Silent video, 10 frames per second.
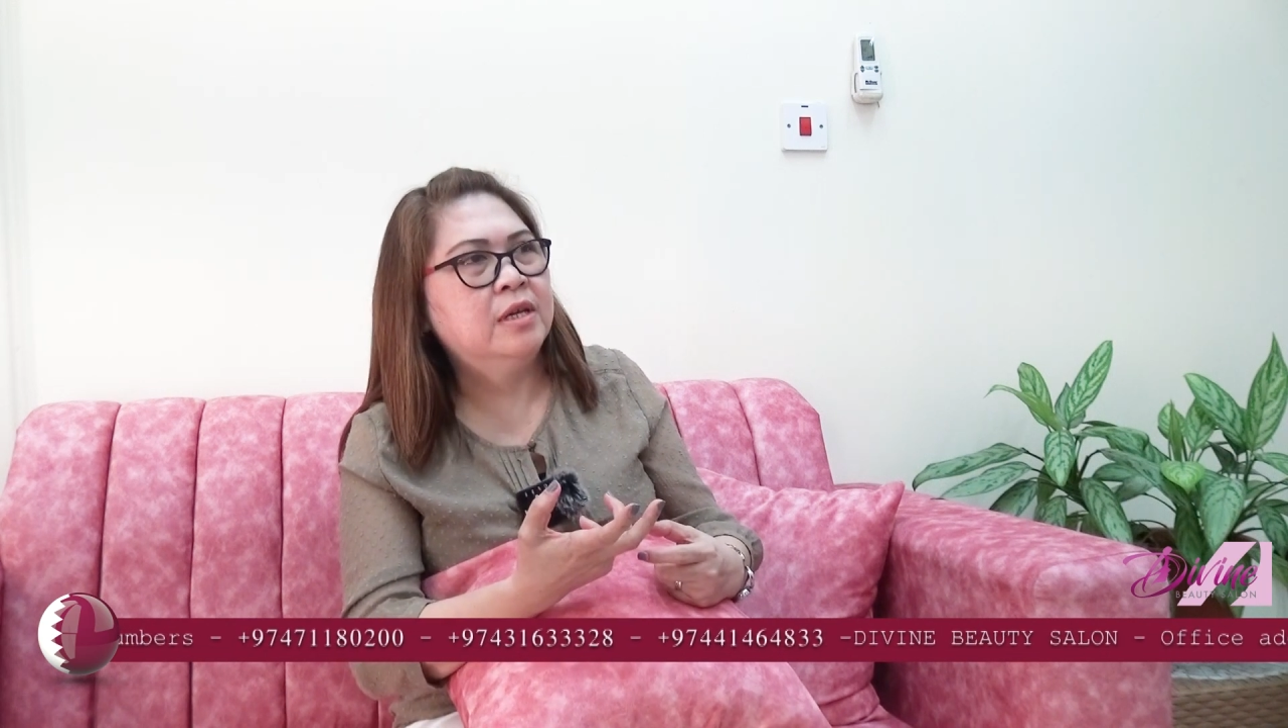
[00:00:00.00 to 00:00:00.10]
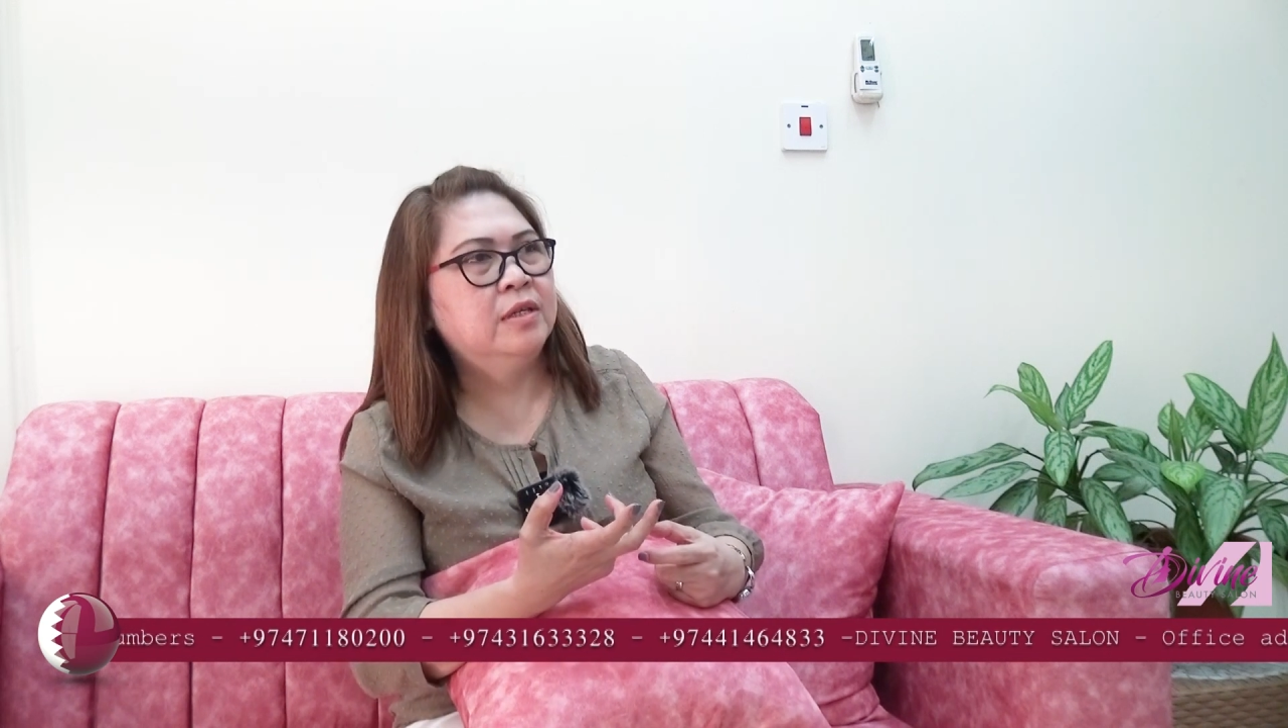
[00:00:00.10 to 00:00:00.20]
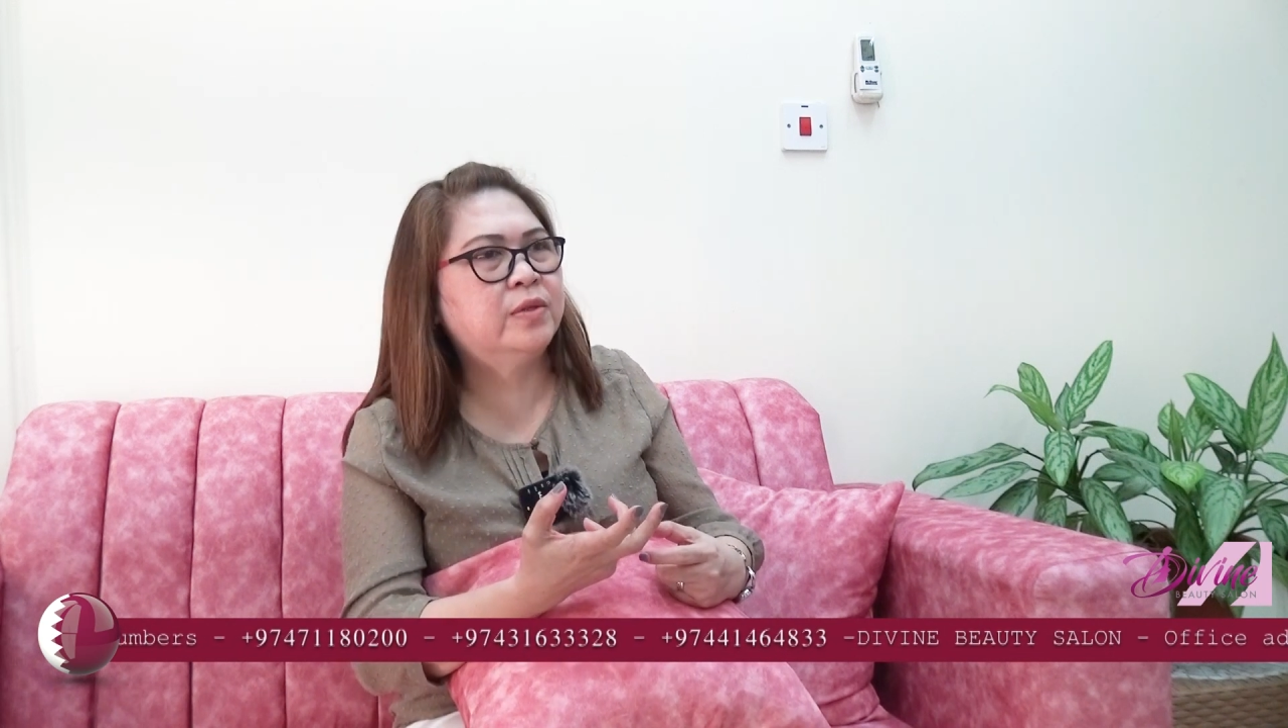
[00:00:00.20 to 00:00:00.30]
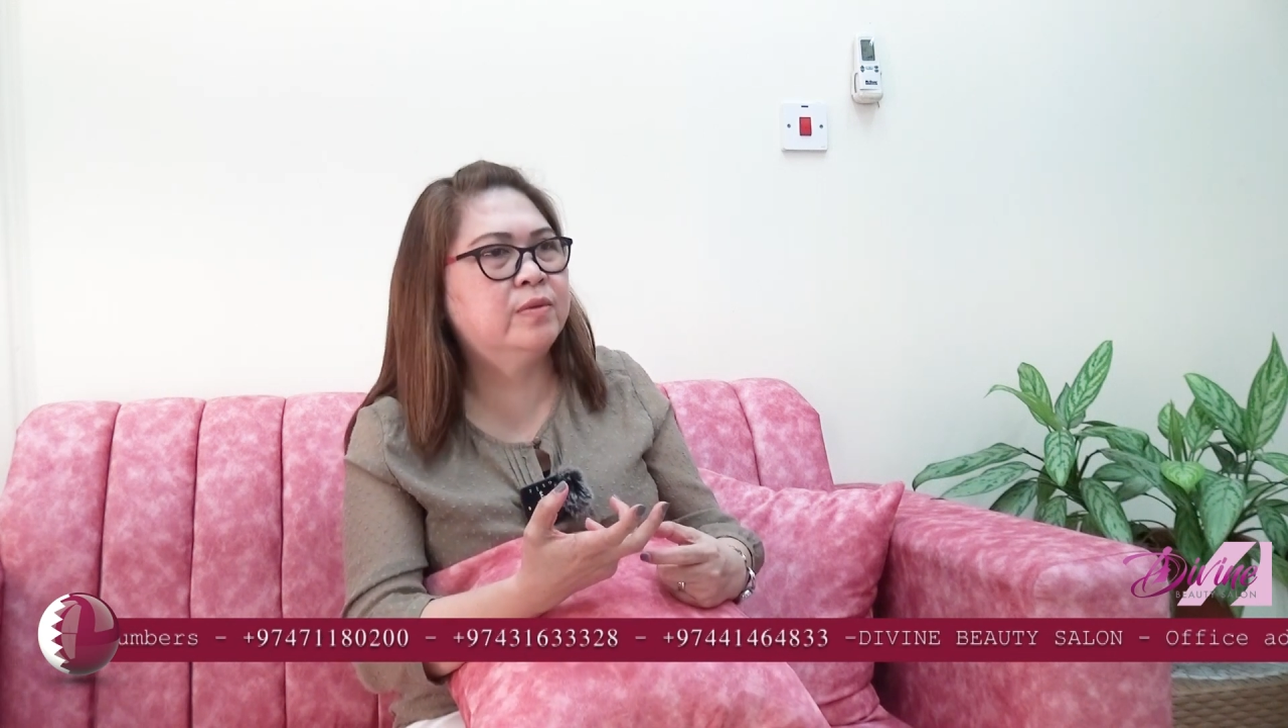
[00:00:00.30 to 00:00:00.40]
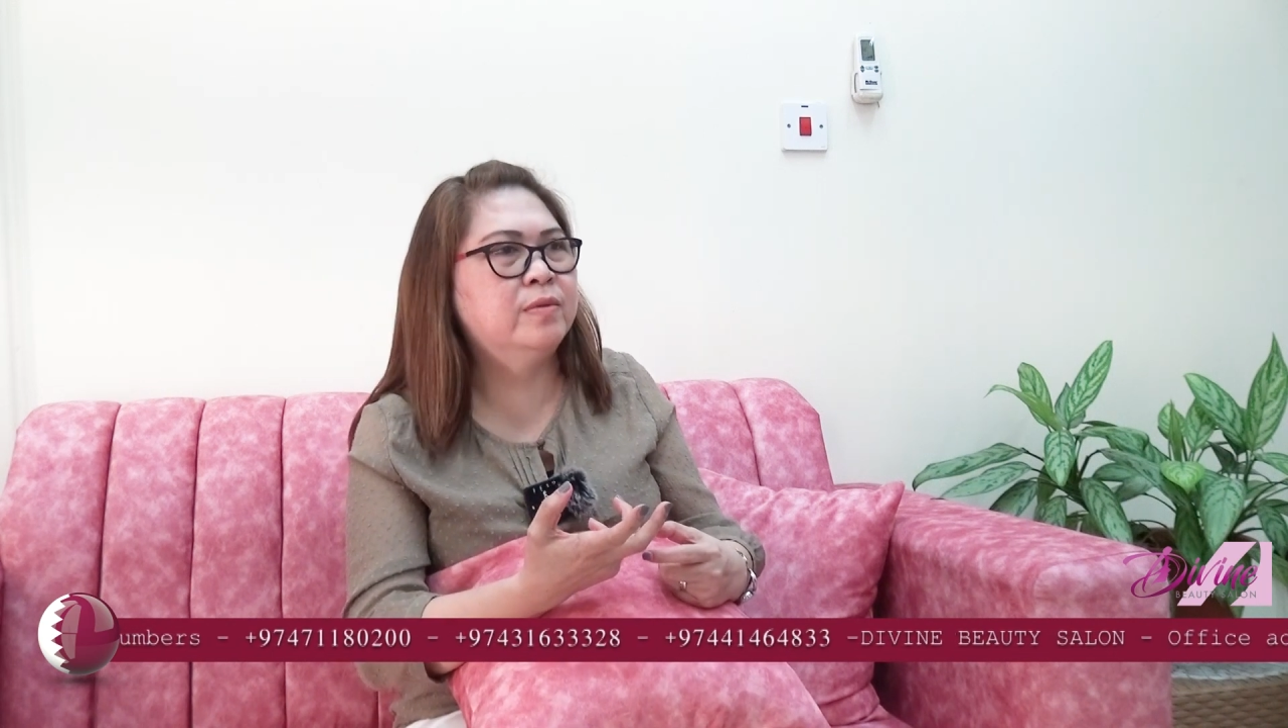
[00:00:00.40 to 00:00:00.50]

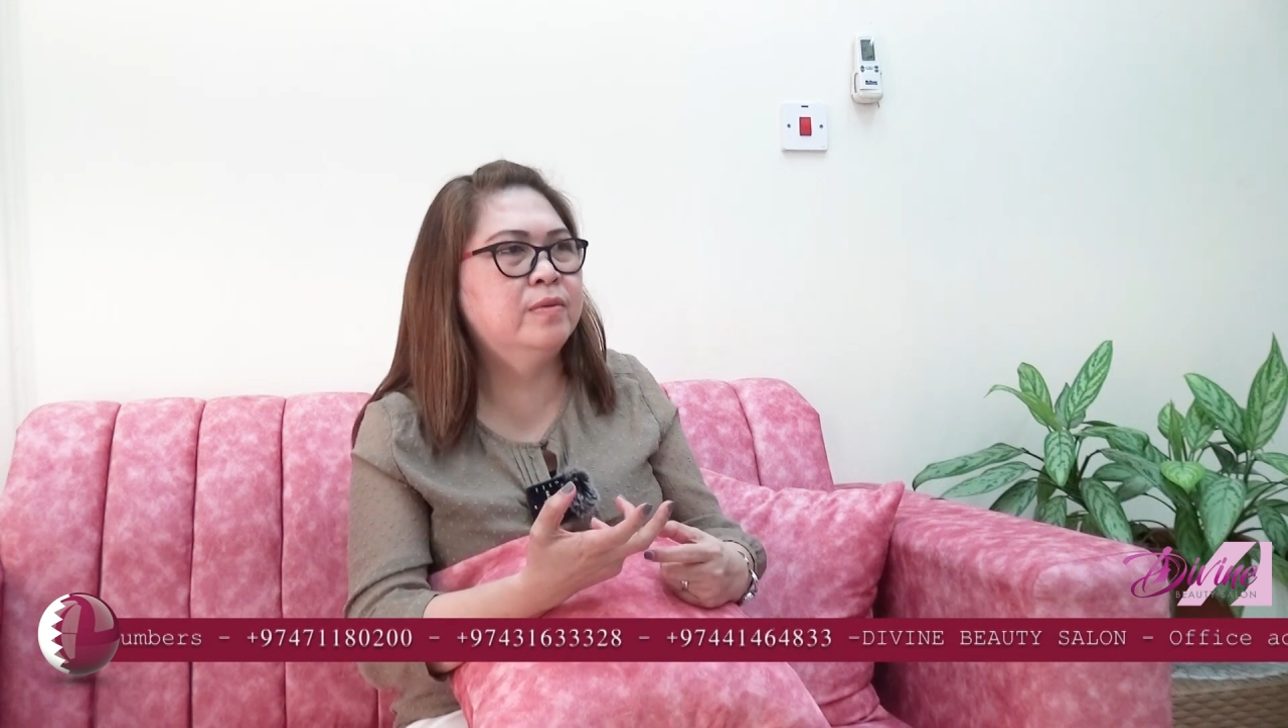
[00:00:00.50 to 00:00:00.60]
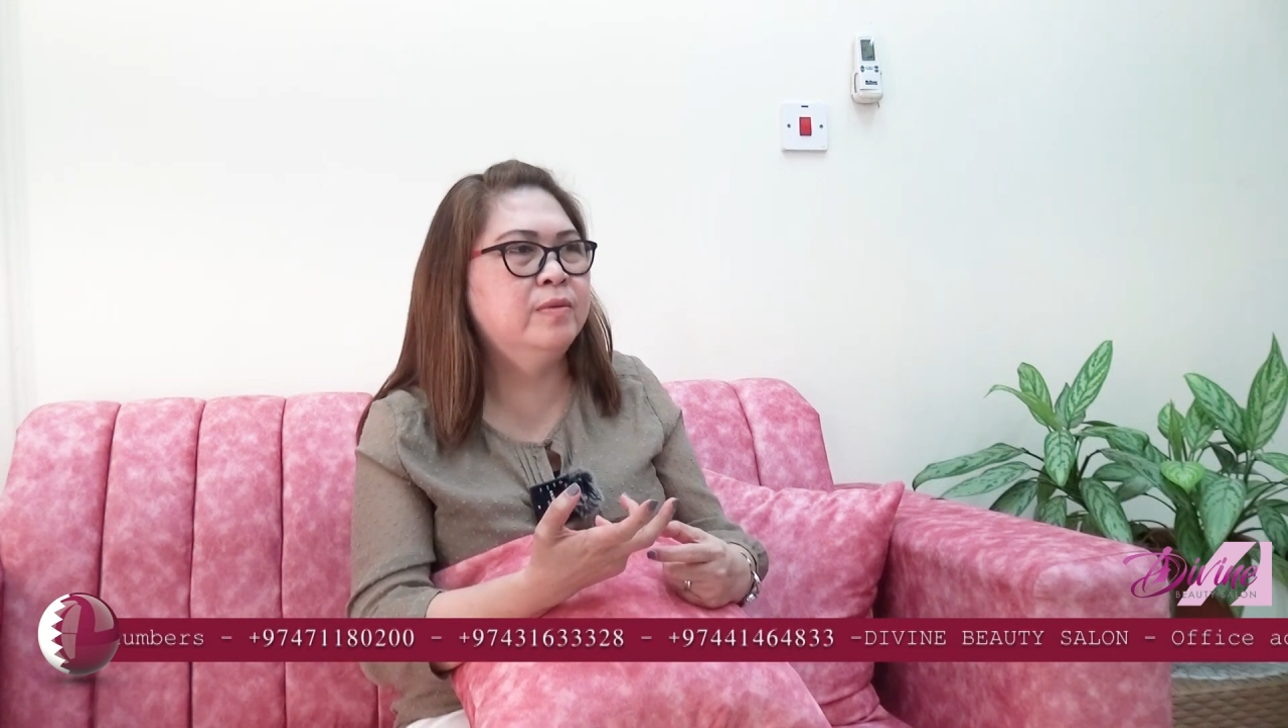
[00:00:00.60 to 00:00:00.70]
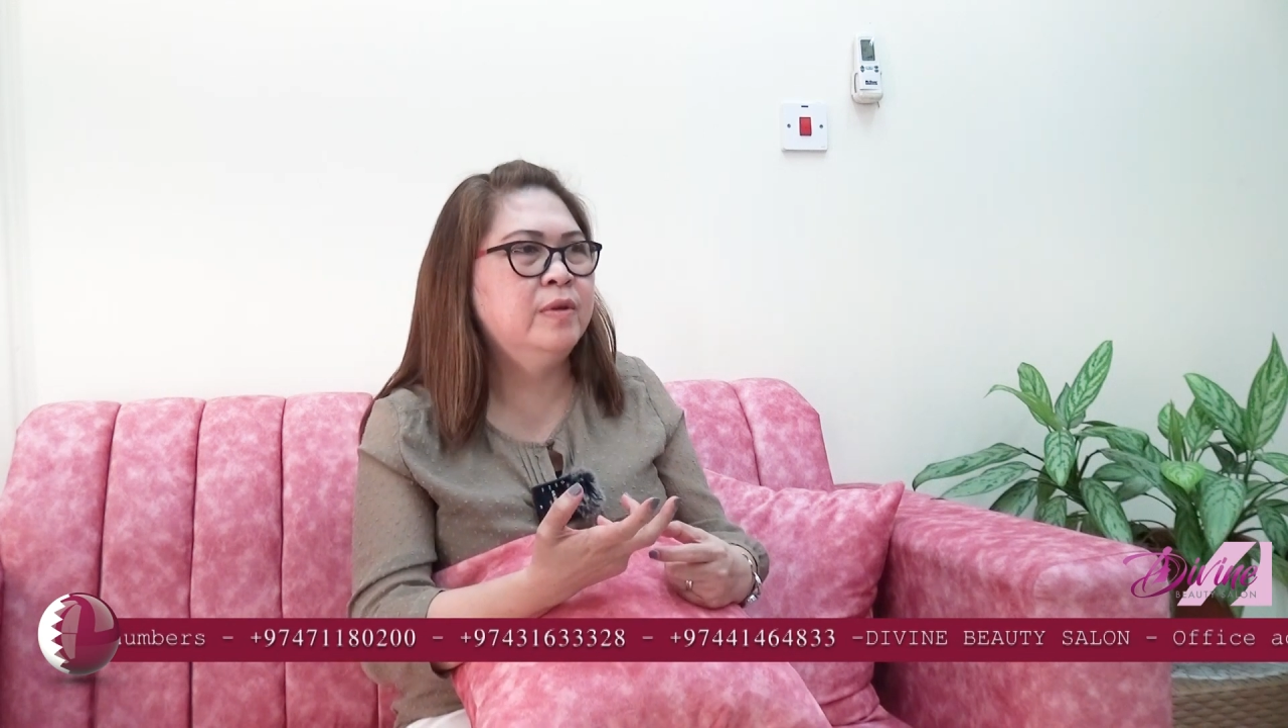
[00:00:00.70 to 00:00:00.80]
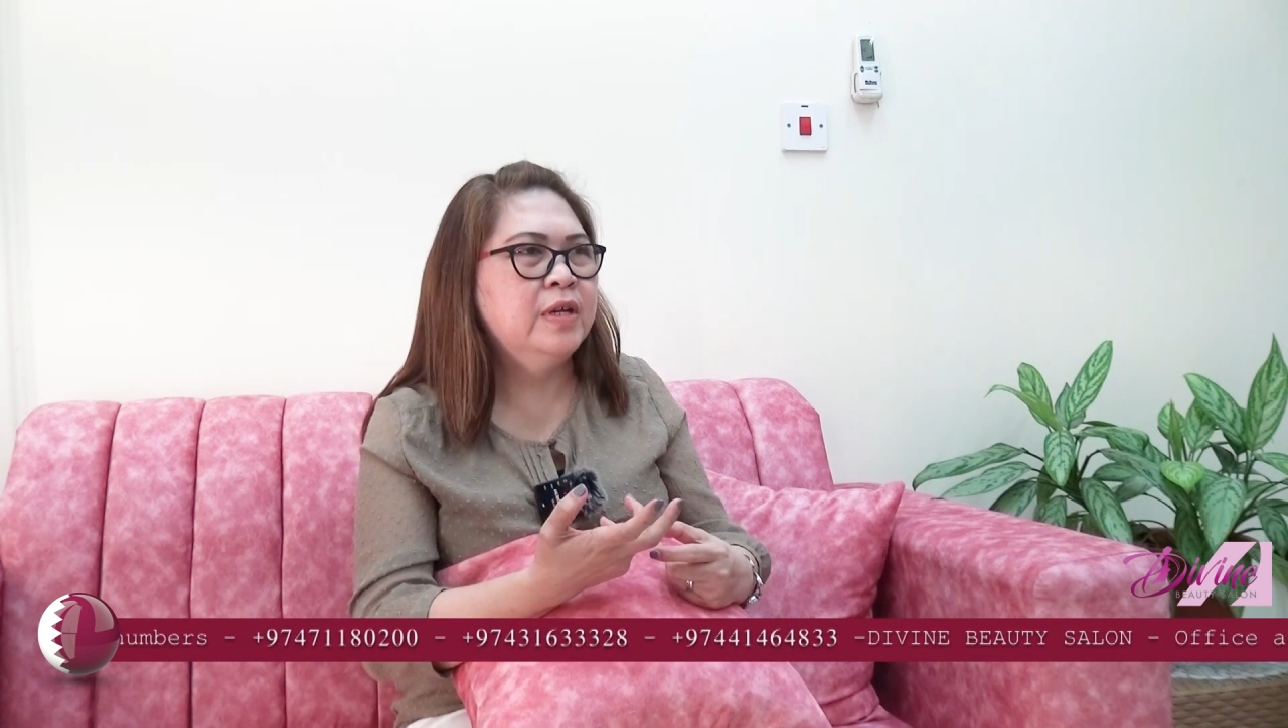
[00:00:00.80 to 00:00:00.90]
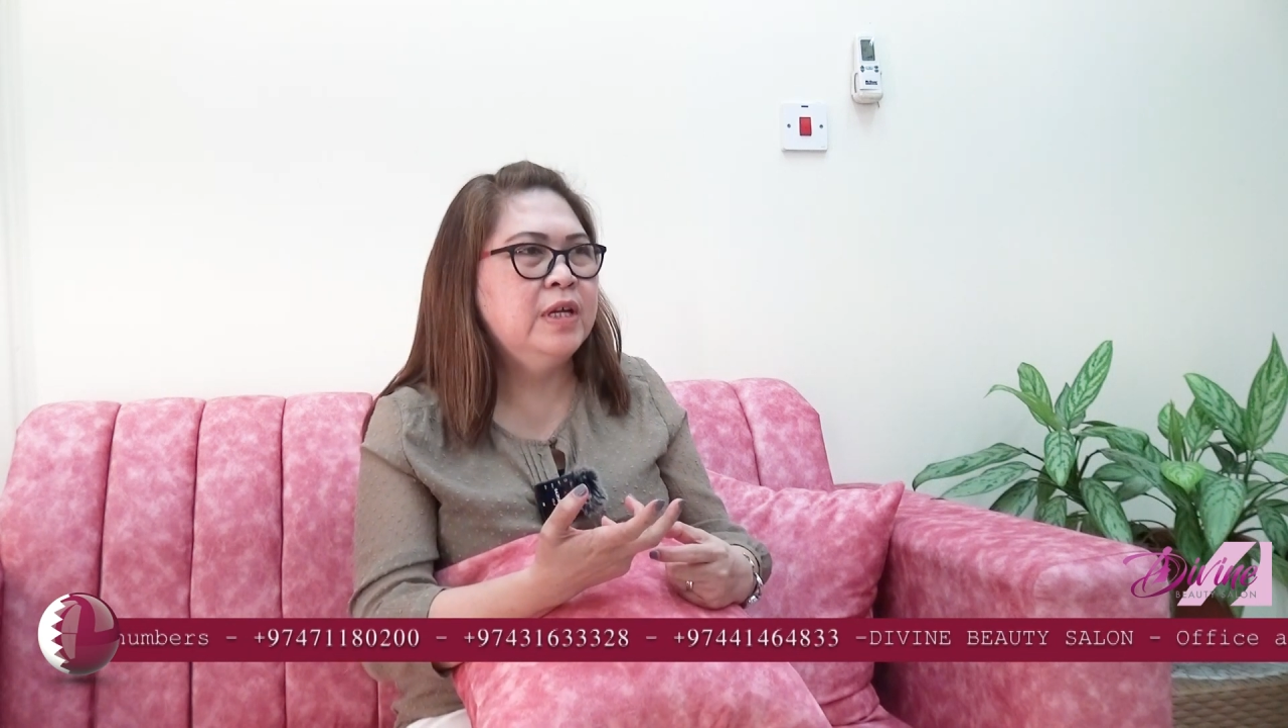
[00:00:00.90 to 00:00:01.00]
So